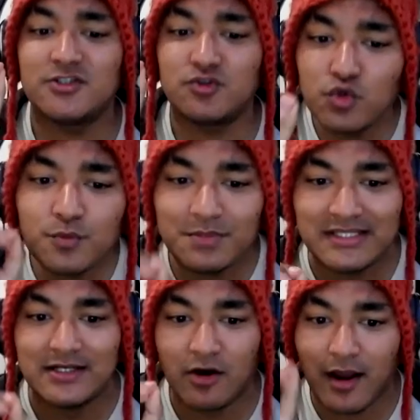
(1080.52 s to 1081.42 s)
It could
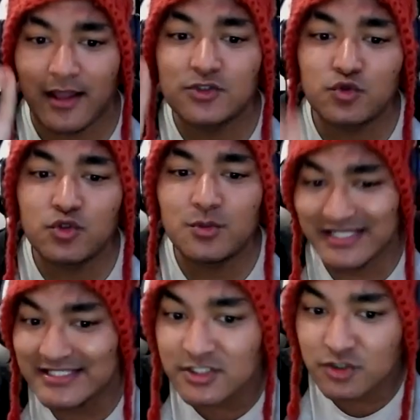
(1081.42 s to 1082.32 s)
be, all right, it could be
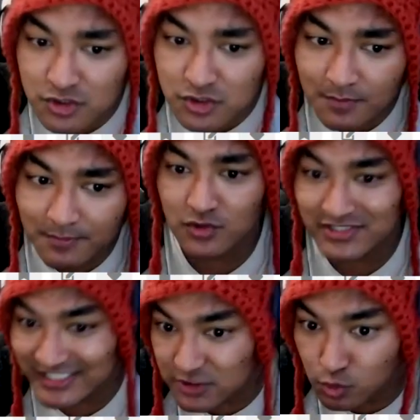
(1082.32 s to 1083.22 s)
institutional,
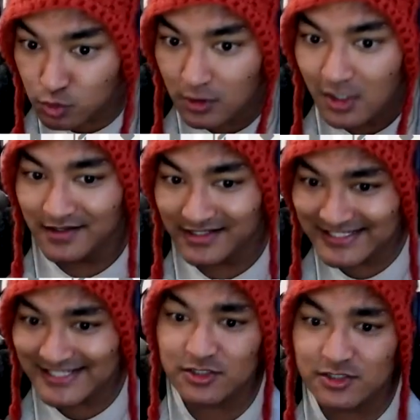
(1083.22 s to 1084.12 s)
because school, it
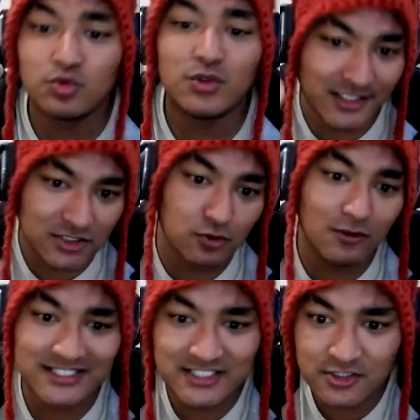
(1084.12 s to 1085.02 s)
says school here,
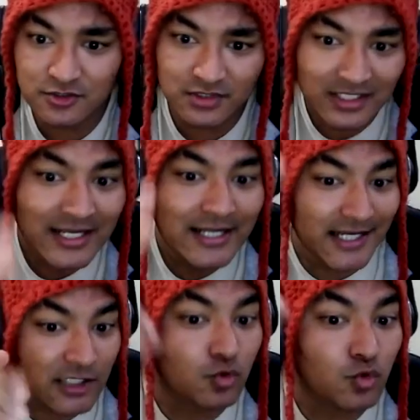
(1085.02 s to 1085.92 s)
school is institution.
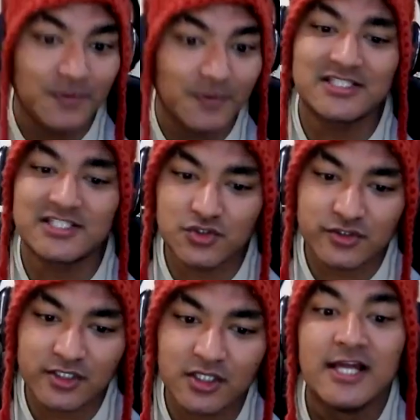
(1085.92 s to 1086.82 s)
It could be
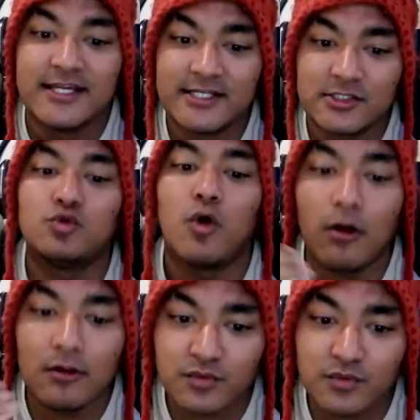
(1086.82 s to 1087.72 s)
institutional. It could
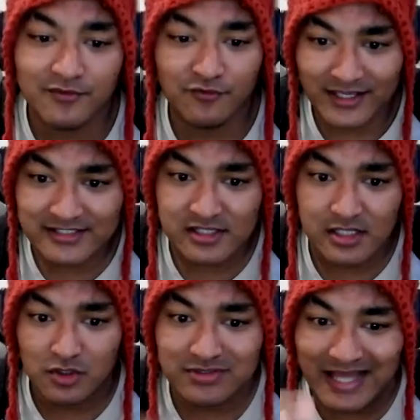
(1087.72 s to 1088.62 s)
also be
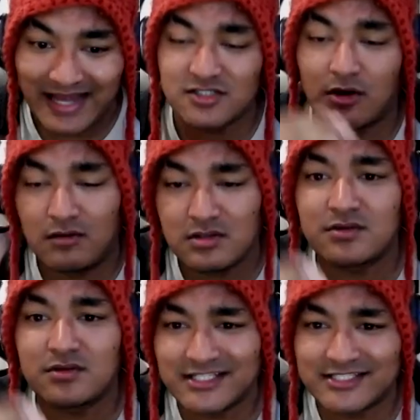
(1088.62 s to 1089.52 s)
vocational, because that is
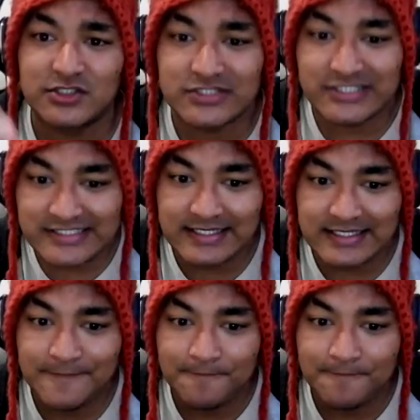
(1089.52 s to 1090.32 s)
also related to teaching.